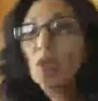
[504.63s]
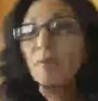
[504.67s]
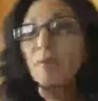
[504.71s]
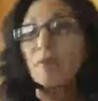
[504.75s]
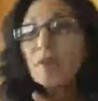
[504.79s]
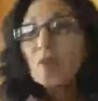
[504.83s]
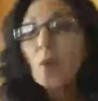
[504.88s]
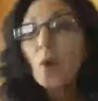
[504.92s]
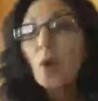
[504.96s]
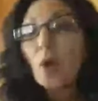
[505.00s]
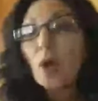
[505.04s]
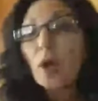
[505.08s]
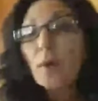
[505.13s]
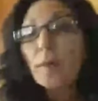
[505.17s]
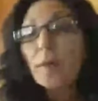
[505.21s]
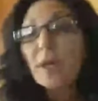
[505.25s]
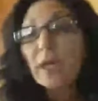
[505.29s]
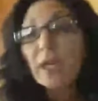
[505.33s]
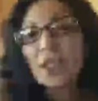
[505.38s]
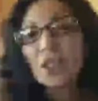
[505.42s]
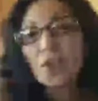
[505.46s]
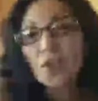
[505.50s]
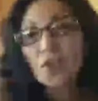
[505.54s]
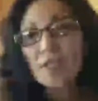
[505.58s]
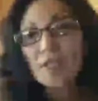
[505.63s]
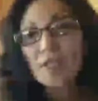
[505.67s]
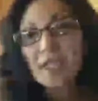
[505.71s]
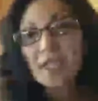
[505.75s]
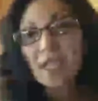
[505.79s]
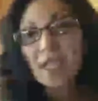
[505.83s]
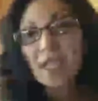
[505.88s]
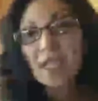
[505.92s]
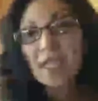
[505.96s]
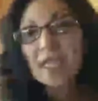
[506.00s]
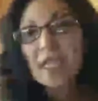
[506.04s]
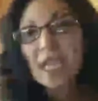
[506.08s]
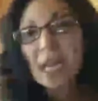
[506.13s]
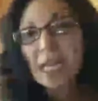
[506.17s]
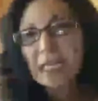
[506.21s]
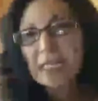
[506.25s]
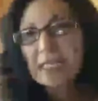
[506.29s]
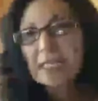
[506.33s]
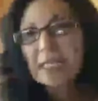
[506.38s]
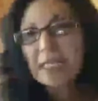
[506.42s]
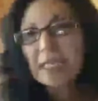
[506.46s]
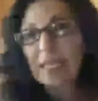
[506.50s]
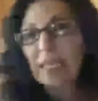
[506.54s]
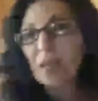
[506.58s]
absorb in your skin
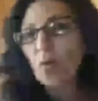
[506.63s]
nicely.